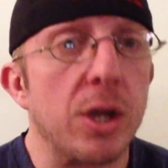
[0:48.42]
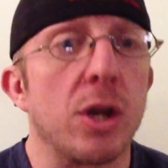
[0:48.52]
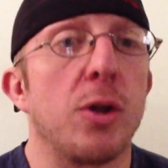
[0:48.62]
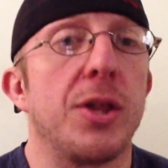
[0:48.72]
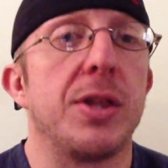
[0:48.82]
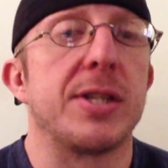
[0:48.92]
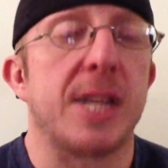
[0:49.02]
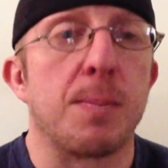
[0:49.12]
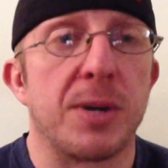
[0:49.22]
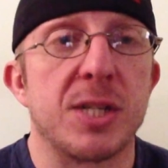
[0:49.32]
You know, the
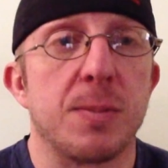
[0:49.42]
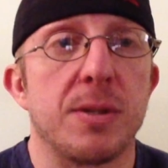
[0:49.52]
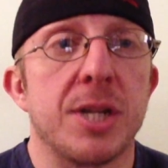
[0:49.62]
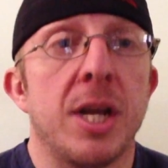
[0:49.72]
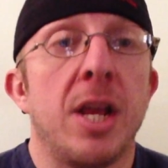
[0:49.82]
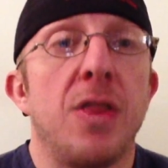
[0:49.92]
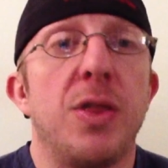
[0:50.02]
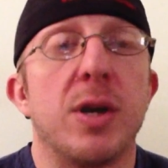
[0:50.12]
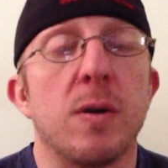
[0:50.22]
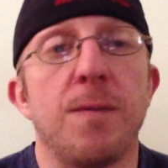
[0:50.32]
same principles
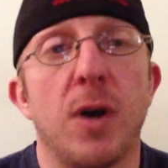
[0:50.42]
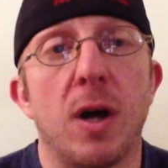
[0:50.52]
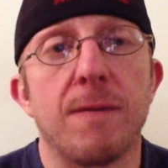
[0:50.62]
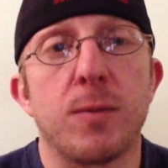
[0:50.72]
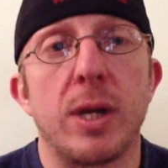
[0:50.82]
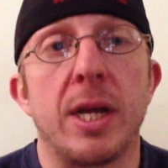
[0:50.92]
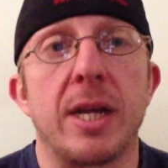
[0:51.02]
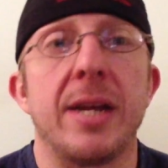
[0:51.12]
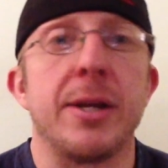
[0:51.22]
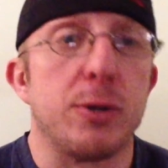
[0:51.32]
that are involved
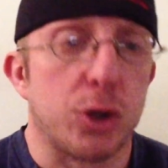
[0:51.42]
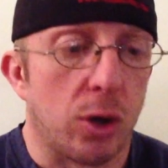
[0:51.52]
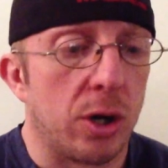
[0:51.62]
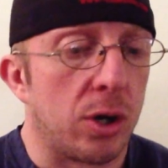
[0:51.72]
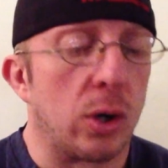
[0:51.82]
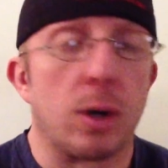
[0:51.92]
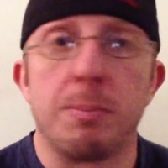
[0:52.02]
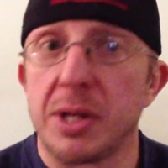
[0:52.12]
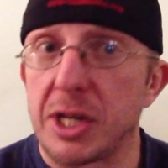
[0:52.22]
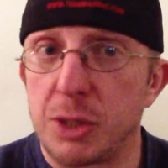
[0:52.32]
in getting you stronger
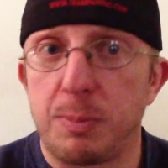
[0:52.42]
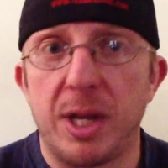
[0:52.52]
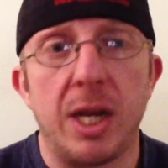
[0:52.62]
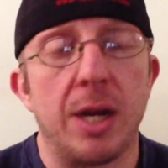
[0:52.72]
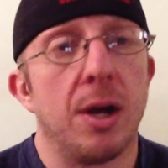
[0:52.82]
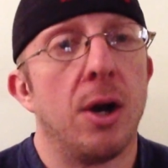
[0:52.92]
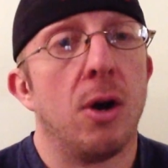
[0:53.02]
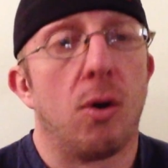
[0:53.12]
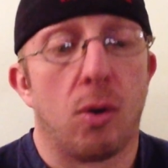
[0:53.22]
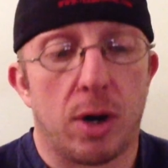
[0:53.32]
or building speed
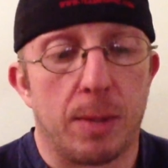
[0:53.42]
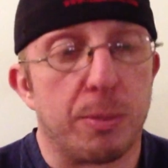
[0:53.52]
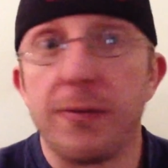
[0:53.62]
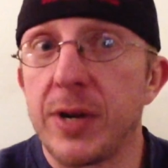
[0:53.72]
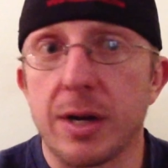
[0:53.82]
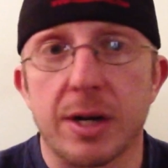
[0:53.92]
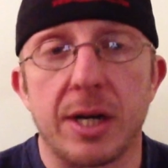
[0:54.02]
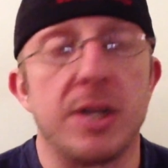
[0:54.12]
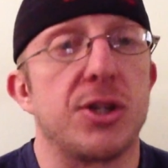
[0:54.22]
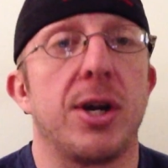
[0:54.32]
or improving your
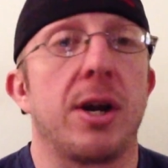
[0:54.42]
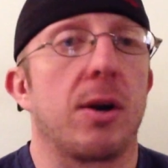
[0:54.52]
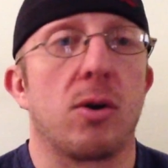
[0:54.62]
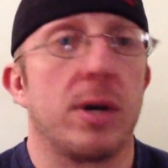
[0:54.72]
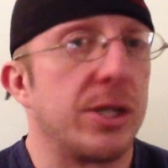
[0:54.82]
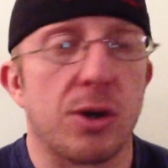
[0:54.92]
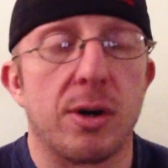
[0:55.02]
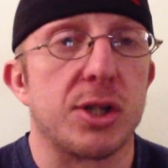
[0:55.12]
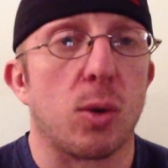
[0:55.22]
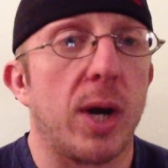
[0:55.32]
conditioning or
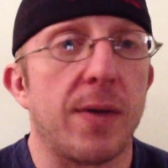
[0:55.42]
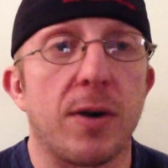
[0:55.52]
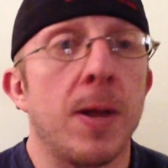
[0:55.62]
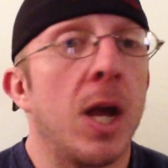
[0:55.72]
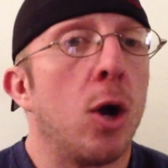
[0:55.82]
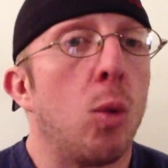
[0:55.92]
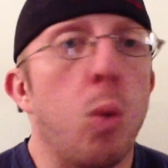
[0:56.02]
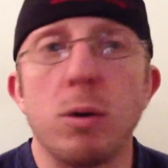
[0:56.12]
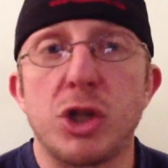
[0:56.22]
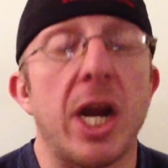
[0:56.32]
endurance or whatever
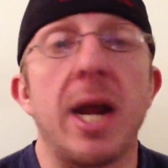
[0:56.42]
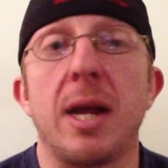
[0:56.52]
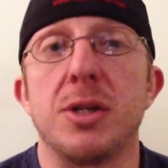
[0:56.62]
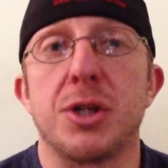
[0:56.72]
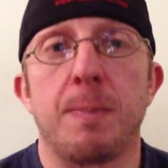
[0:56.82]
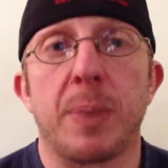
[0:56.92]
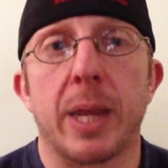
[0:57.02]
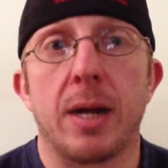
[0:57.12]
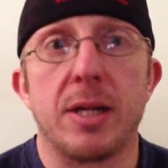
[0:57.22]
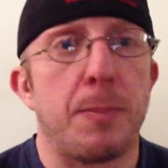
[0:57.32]
won't change
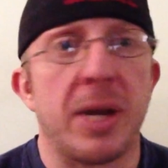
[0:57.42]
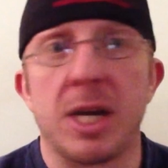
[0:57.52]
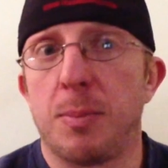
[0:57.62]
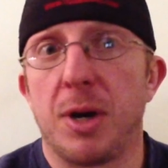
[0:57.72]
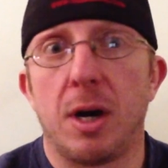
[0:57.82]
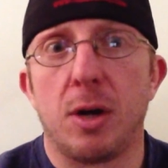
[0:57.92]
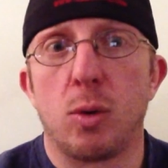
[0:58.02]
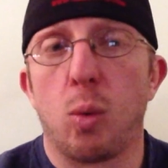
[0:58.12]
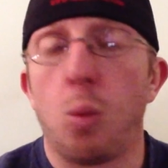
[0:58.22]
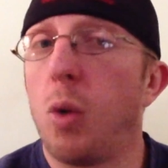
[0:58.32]
depending
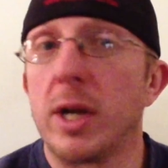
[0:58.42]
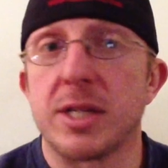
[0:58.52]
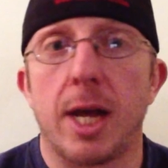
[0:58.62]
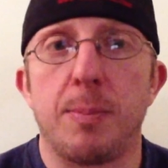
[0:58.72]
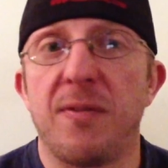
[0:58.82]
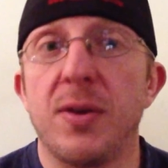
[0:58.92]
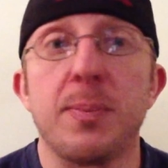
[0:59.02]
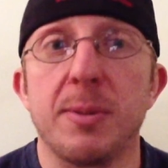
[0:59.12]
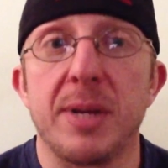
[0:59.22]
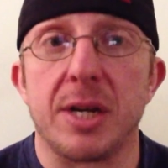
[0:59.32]
upon what type of
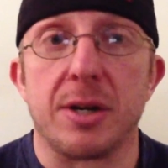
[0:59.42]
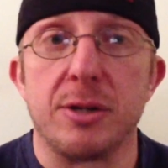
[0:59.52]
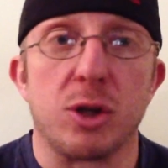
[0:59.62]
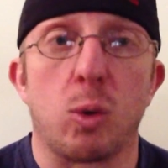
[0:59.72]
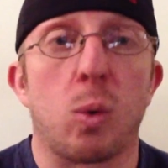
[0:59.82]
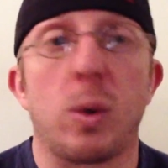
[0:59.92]
implement you're using,